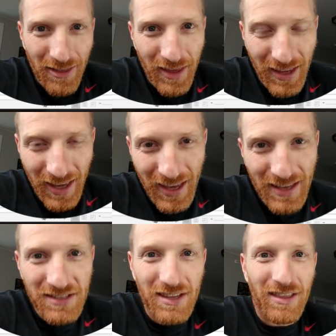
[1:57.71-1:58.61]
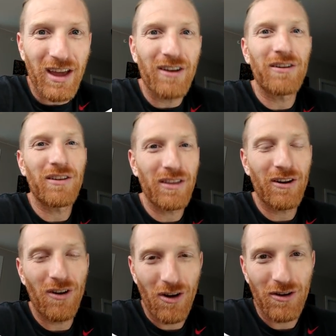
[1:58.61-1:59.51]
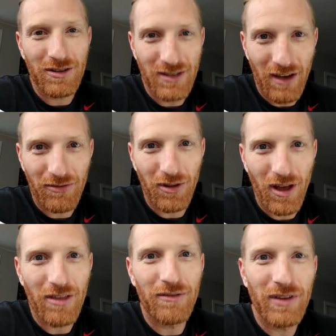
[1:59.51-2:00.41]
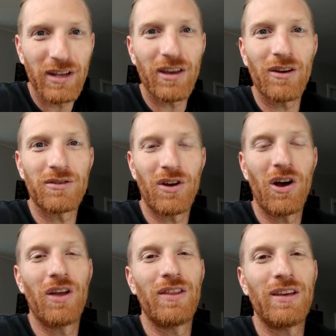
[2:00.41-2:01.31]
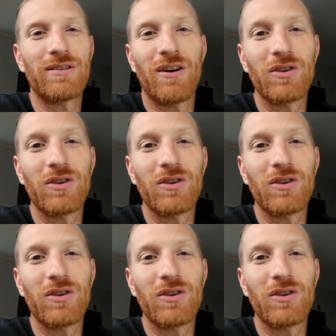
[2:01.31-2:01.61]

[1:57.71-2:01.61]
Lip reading: thing is there are several other videos on this